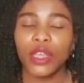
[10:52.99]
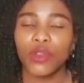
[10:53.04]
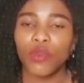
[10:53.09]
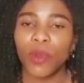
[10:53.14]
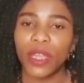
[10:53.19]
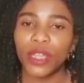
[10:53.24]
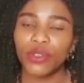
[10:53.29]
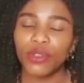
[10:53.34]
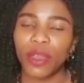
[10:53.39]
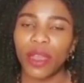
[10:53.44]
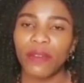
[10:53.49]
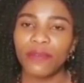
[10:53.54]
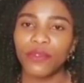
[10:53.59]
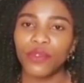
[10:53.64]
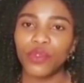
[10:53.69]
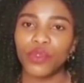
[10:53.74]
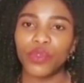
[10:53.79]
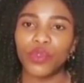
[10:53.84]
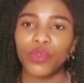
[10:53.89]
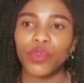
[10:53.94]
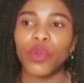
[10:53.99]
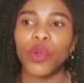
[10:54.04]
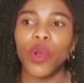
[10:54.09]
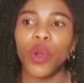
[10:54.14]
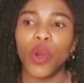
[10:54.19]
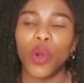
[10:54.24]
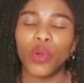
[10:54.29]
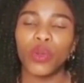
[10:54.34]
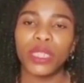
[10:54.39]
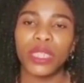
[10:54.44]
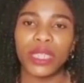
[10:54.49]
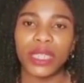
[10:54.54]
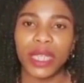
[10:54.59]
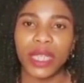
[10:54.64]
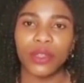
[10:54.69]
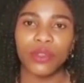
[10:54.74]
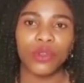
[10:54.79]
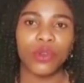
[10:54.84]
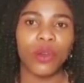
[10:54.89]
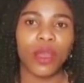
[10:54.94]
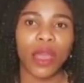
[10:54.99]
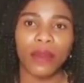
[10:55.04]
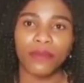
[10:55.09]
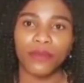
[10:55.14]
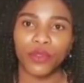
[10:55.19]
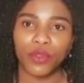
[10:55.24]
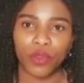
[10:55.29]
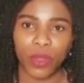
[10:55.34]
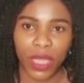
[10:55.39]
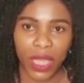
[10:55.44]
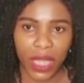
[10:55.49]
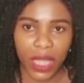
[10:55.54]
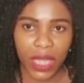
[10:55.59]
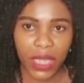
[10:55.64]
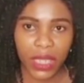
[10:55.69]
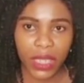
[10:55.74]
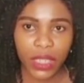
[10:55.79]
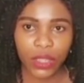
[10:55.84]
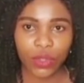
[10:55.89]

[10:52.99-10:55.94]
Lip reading: What you have to do, all the day you don't have to eat,